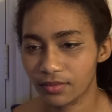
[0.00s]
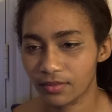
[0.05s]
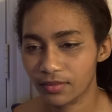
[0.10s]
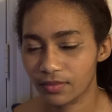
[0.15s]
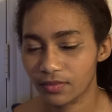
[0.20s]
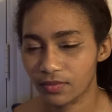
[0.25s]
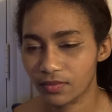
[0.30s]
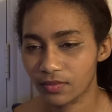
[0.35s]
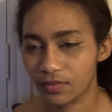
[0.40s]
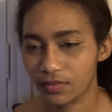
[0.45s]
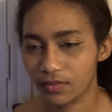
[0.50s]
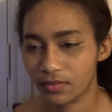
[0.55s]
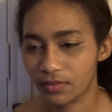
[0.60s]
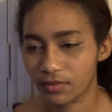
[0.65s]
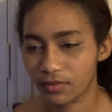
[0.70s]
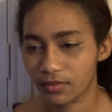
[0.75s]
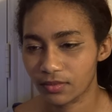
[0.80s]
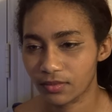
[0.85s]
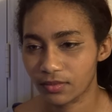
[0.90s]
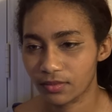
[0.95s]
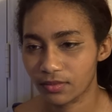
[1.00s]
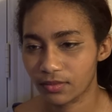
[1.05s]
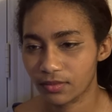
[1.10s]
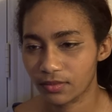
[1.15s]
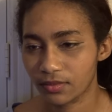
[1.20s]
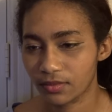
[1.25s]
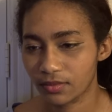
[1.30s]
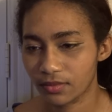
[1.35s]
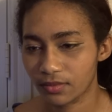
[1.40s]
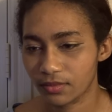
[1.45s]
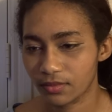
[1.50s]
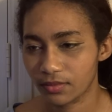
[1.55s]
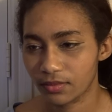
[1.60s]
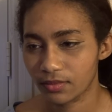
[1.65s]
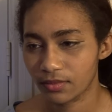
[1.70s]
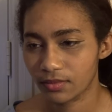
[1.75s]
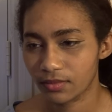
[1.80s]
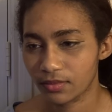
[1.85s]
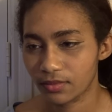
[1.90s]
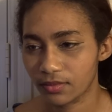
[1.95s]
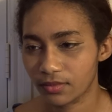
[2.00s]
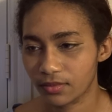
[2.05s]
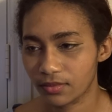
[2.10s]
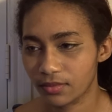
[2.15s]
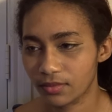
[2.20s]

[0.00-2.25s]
Nobody speaks.